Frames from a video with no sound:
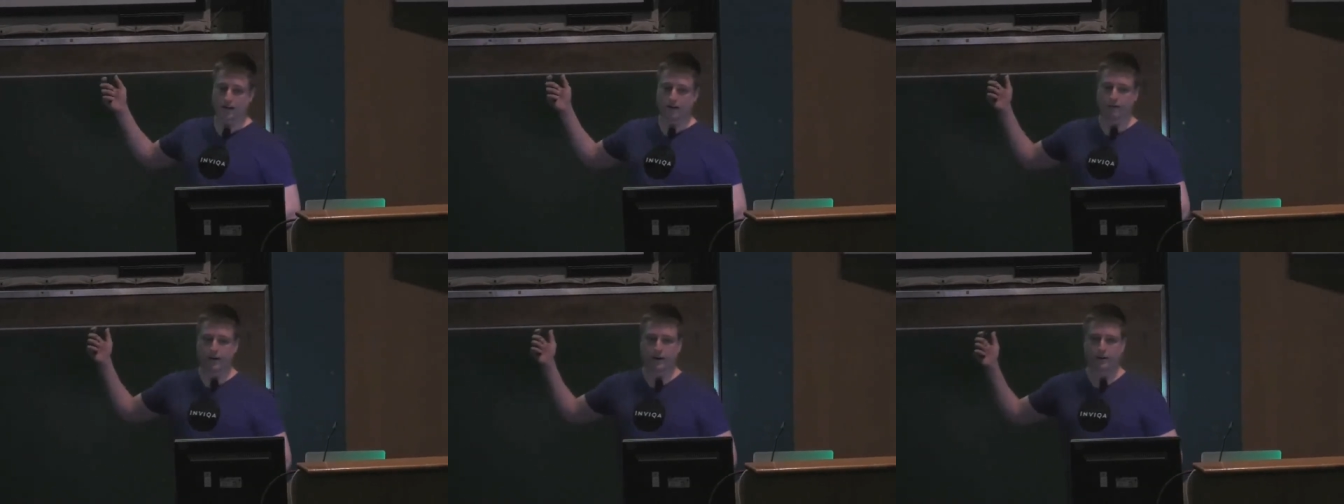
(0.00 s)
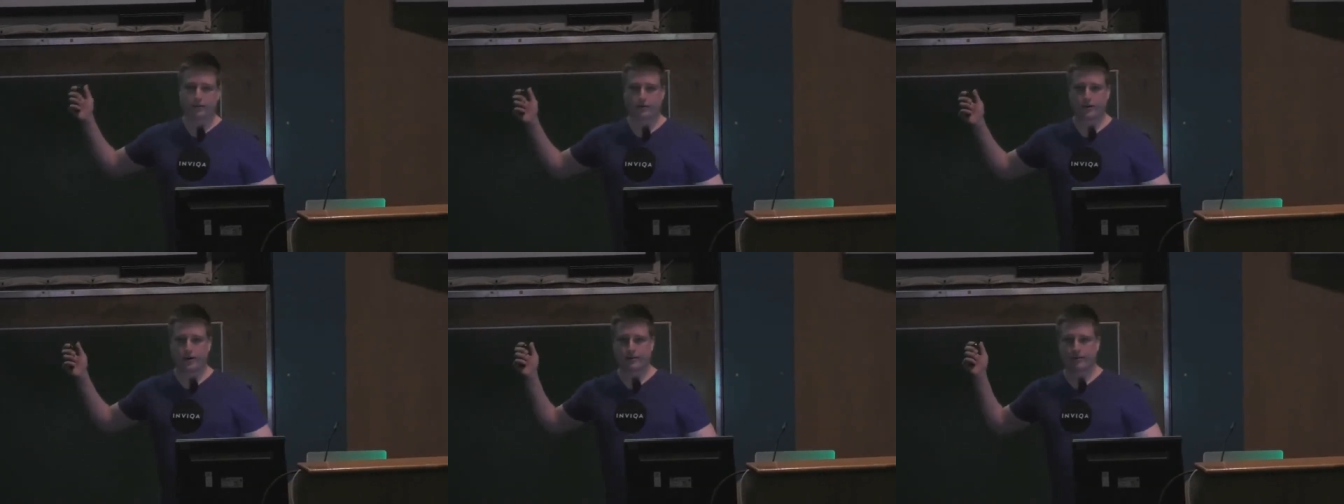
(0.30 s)

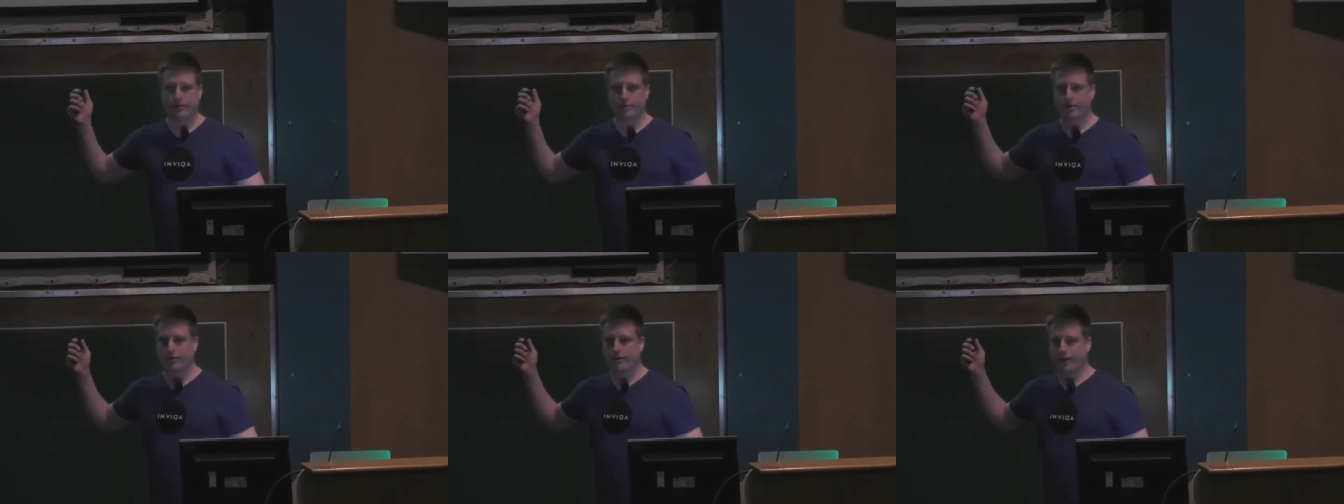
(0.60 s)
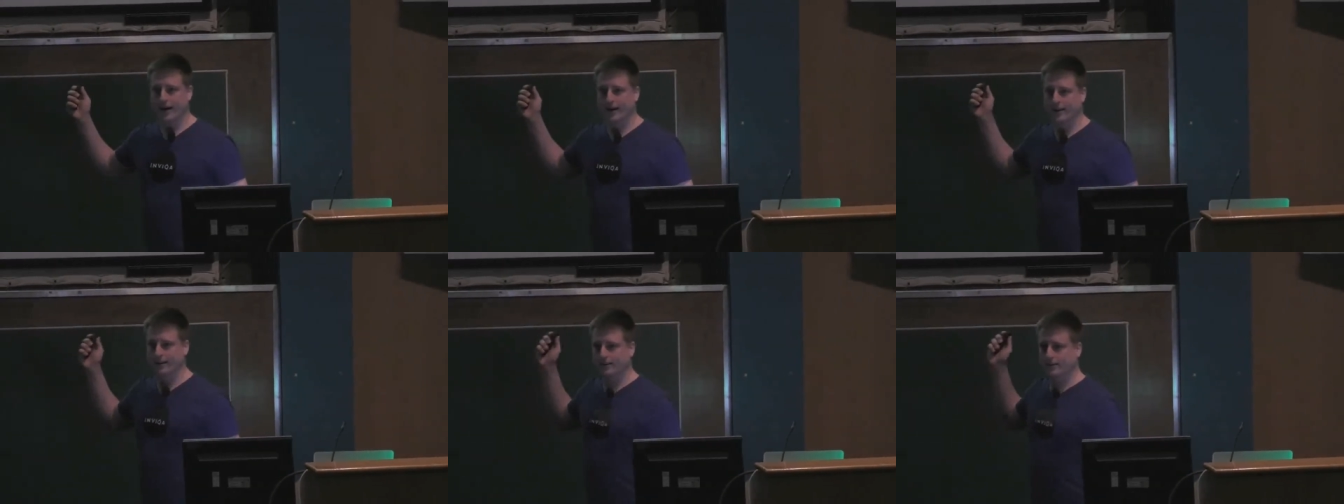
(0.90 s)
directory,
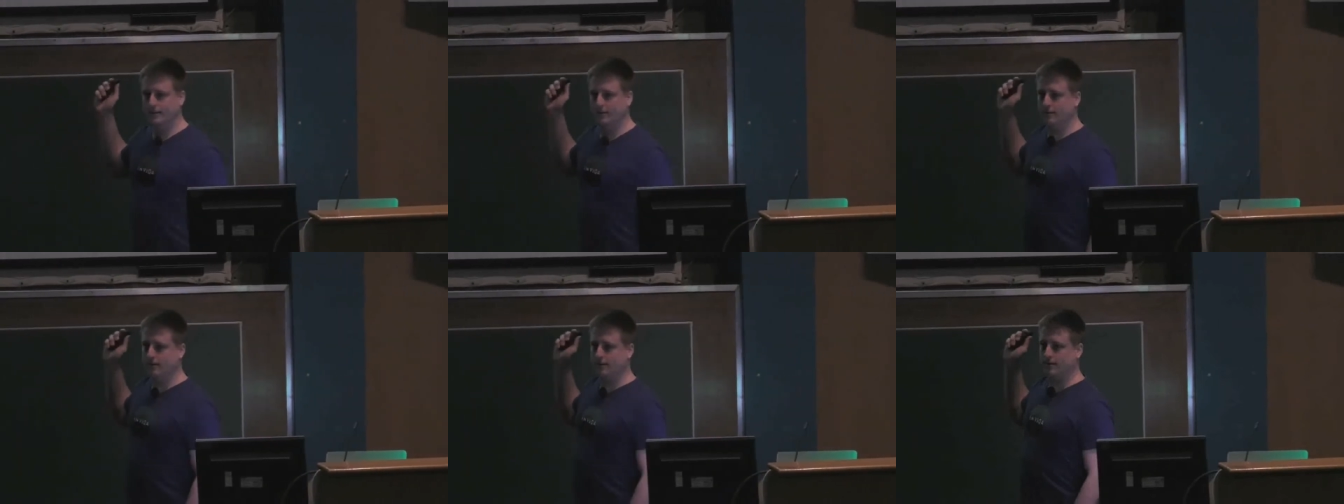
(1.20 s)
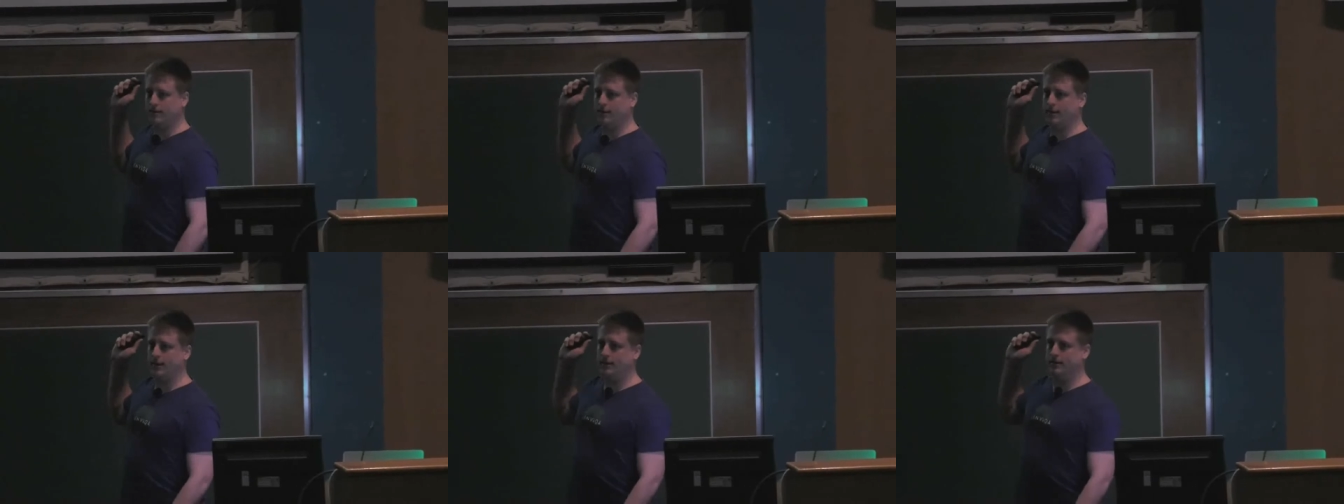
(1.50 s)
that
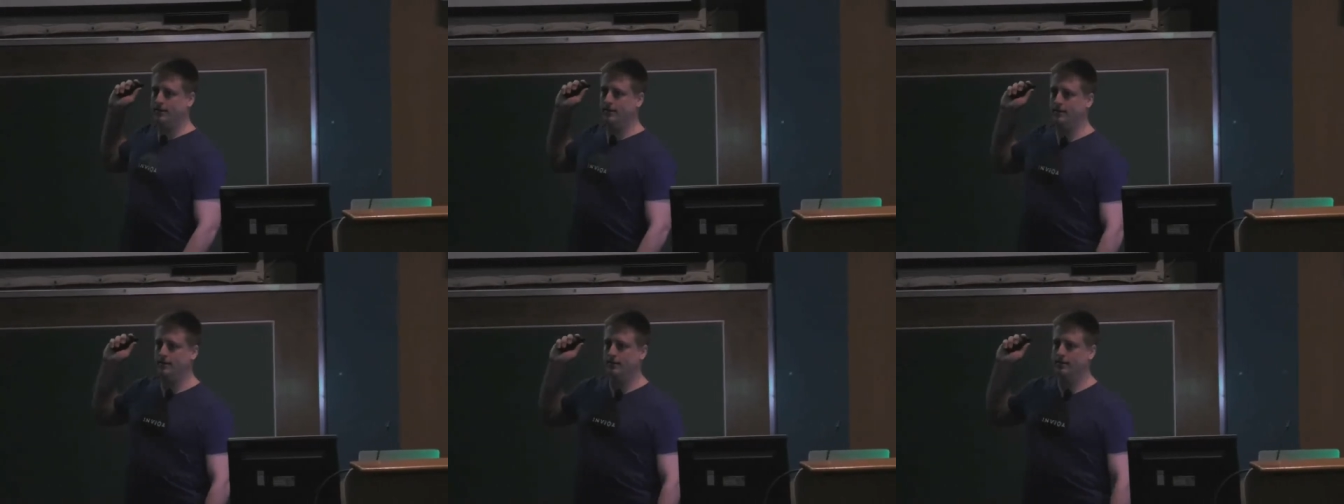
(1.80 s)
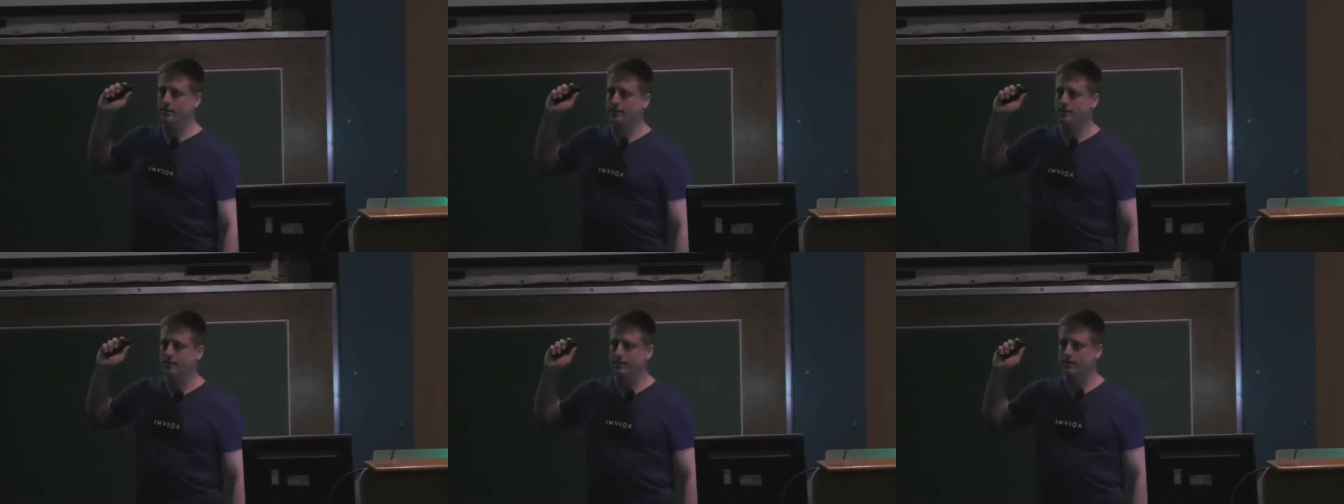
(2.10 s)

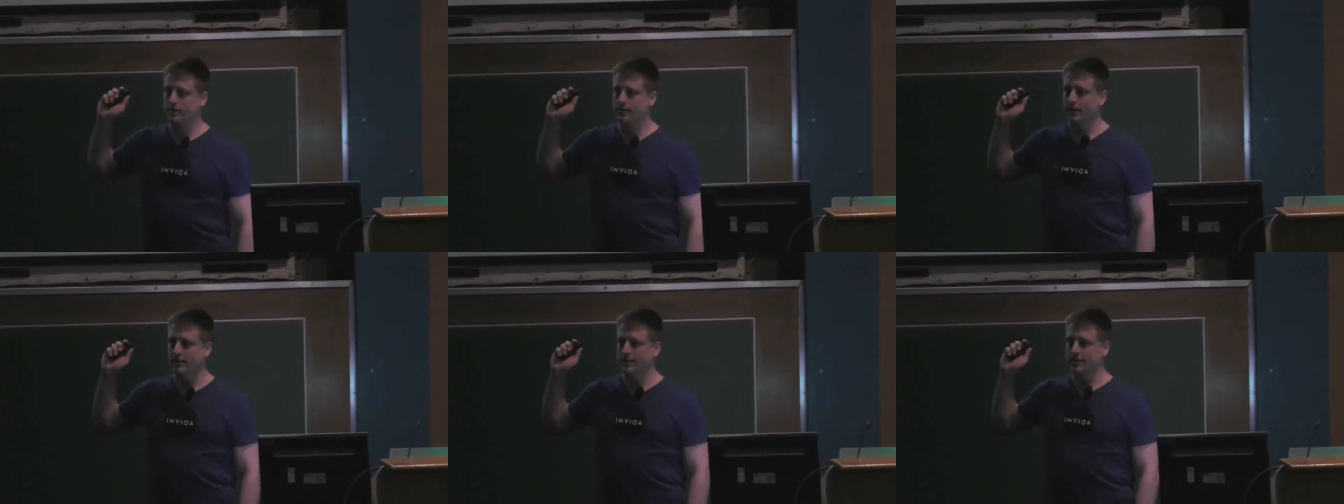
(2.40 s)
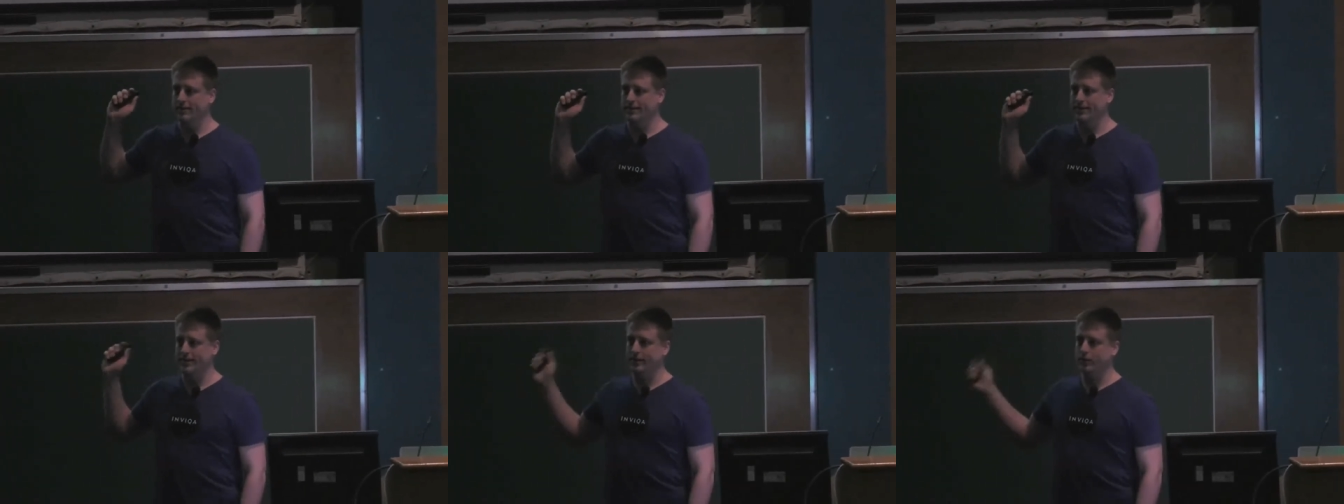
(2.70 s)
is, as
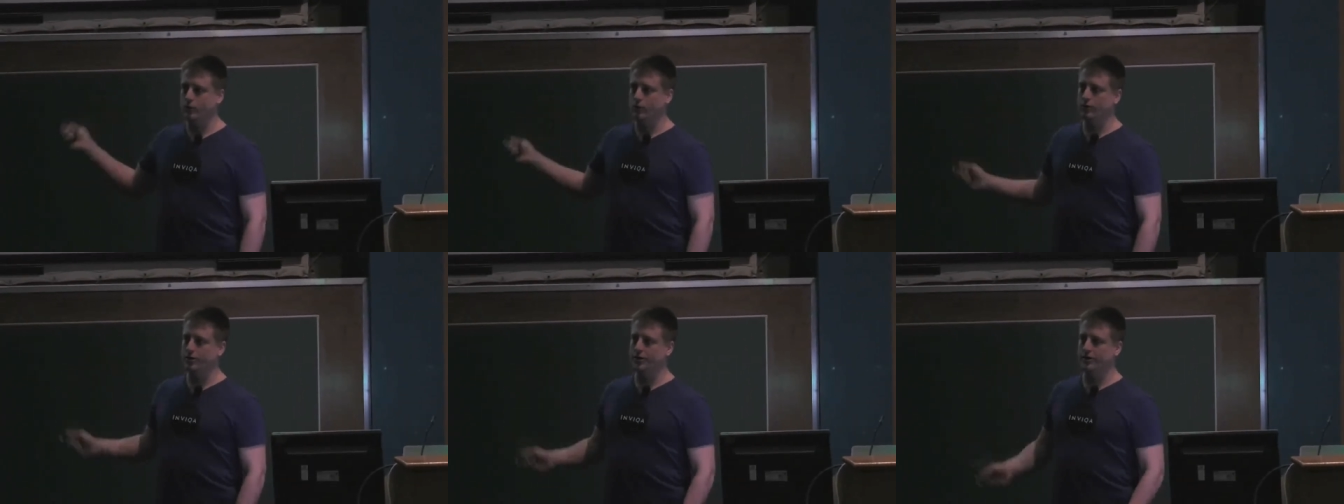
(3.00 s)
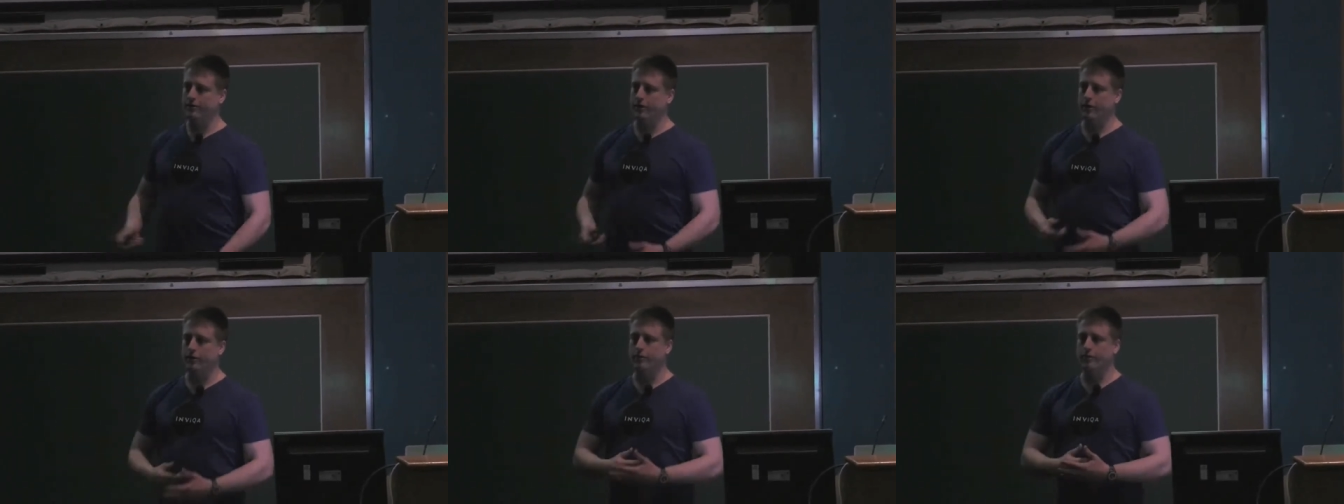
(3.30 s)
they say, all
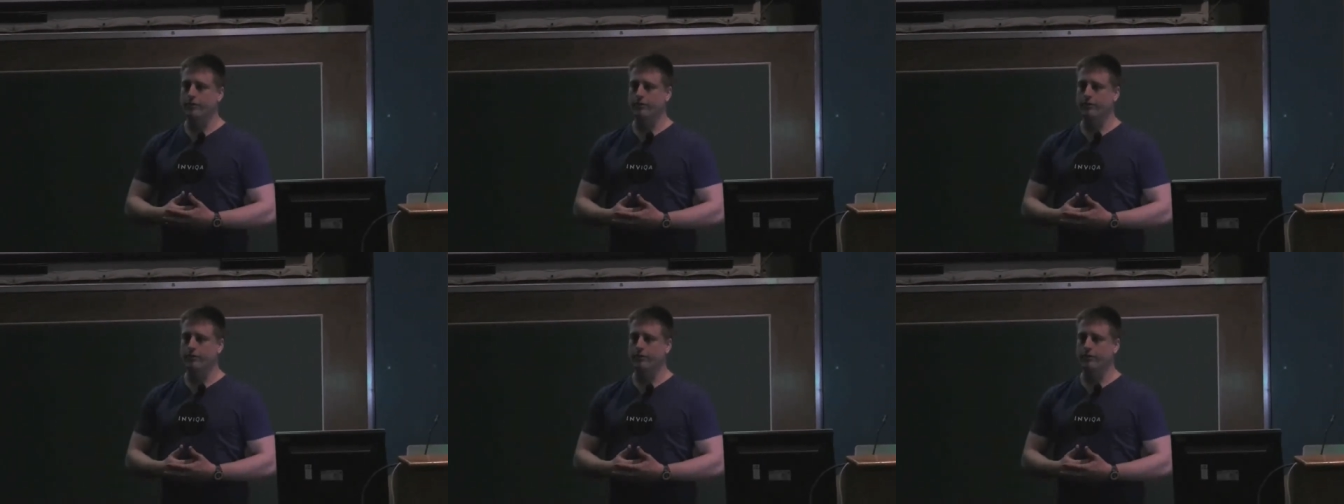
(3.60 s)
she wrote.